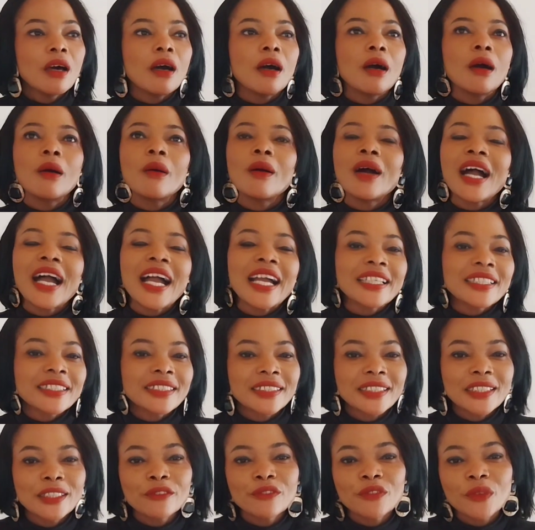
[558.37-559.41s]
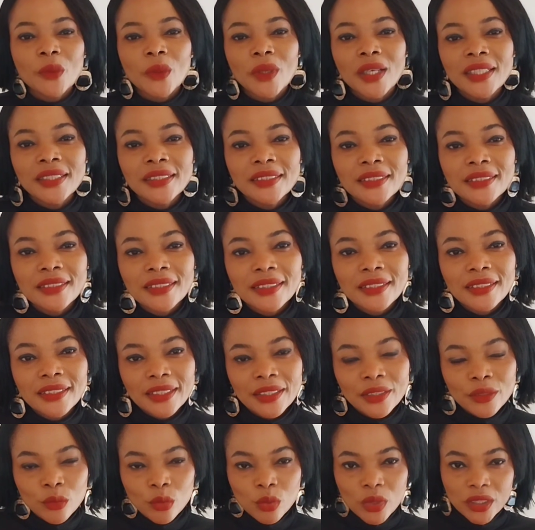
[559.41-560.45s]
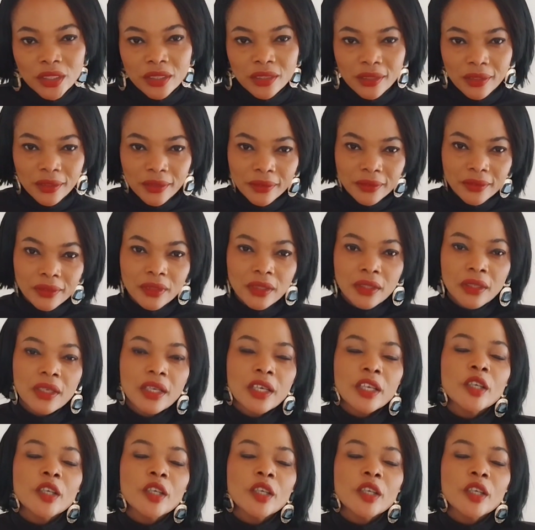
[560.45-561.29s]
uh, asking for anything in return?